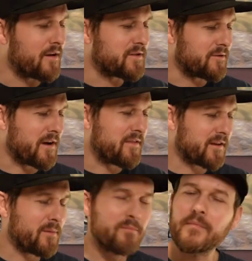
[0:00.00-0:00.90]
So I
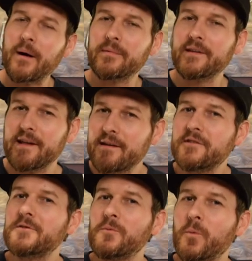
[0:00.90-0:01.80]
think I'm I'm
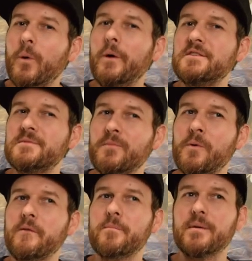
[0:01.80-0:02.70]
leaning towards
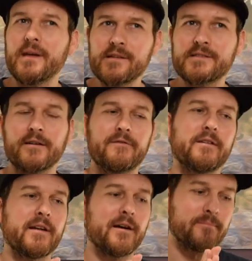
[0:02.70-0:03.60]
more of the pita stuff
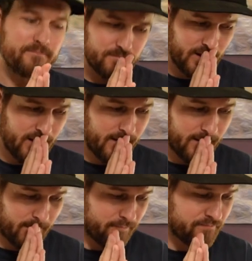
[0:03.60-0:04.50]
right now.
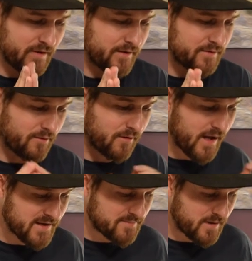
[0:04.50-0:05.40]
Um, so
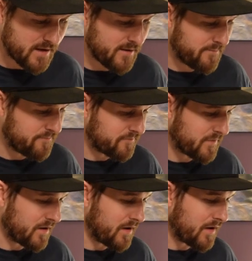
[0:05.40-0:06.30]
glass B
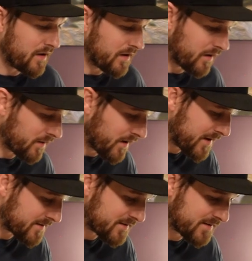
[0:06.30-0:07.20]
and glass